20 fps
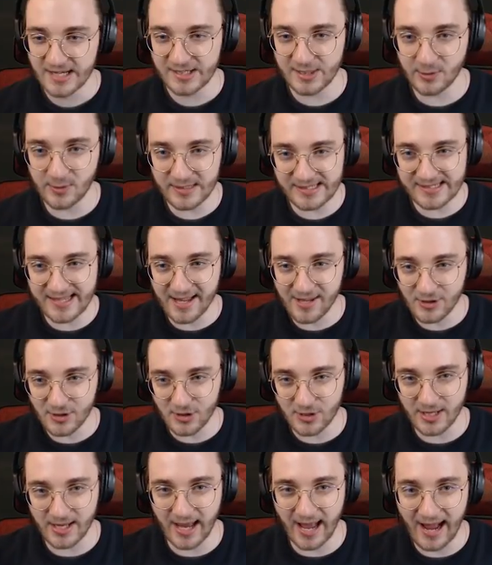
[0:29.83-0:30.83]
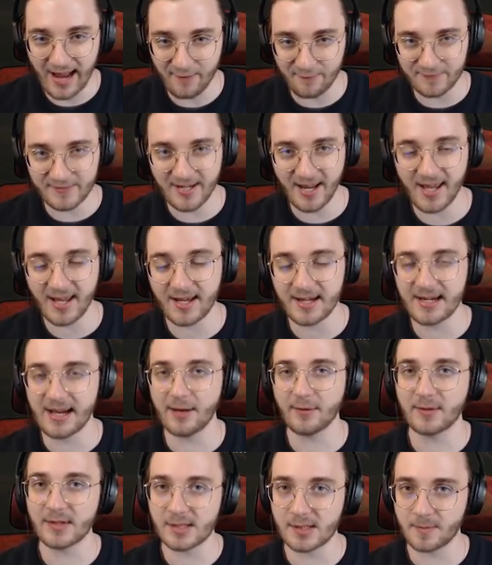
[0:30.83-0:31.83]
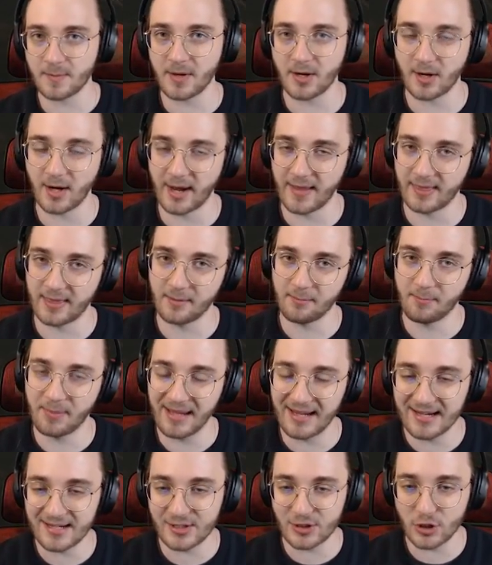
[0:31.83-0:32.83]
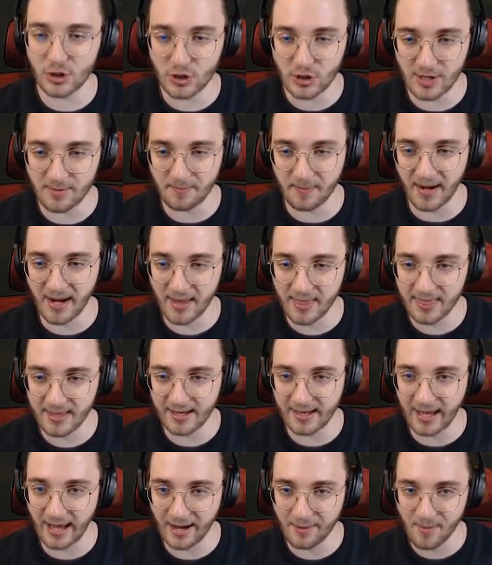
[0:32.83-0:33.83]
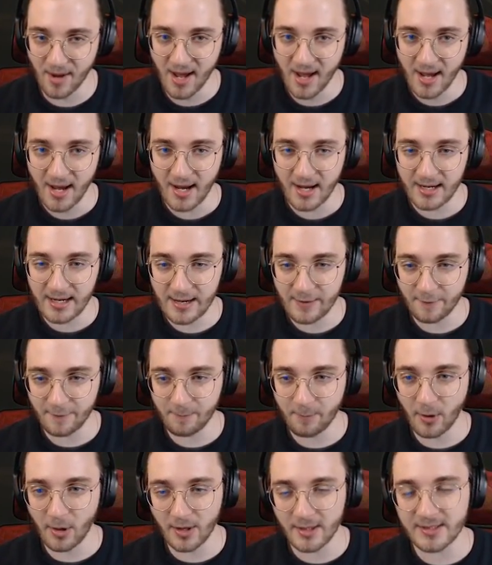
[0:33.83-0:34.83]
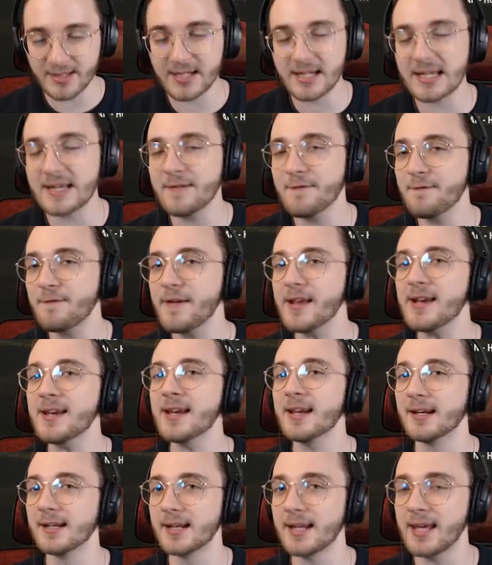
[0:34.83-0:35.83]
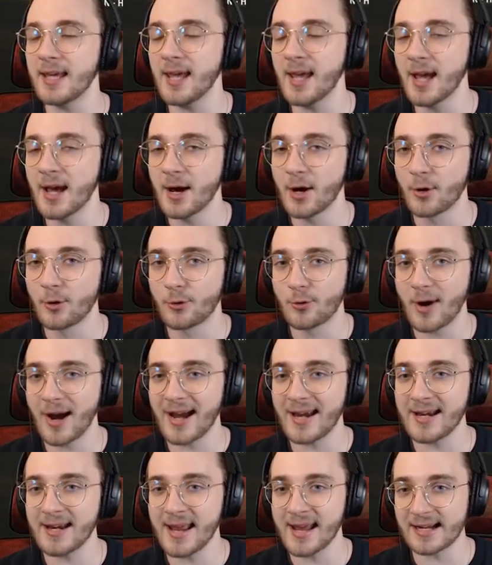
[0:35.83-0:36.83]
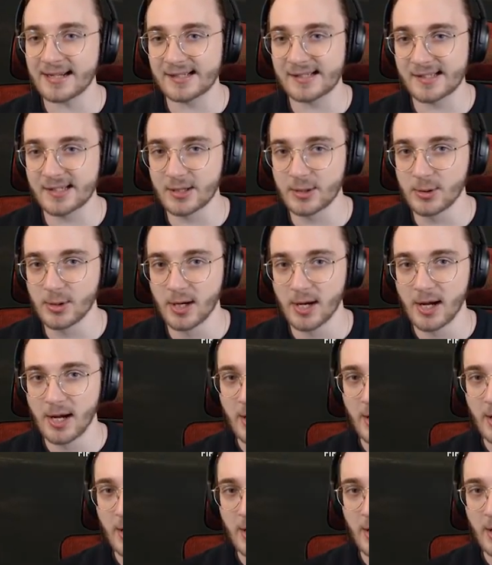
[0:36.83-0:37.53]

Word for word: So essentially, I have taken out the Spearhead, the biggest ship in the game, and I have parked it conveniently right next to